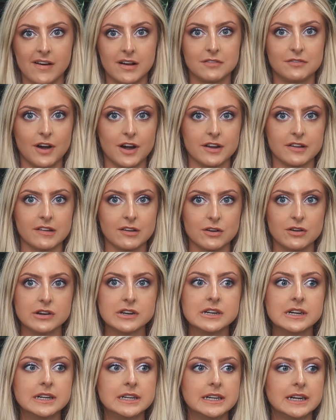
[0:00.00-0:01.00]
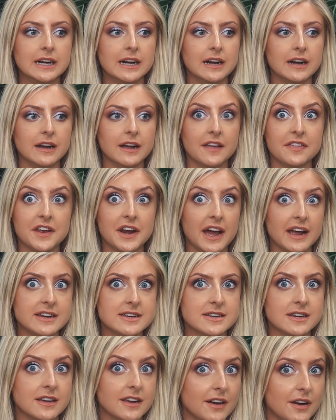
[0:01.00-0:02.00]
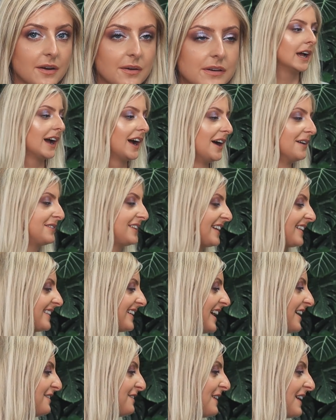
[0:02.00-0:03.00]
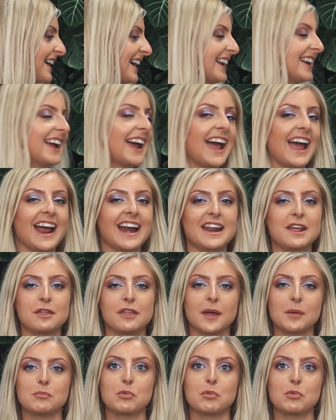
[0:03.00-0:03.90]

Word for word: very soon, uh, in the night, you know, to see if we can get anything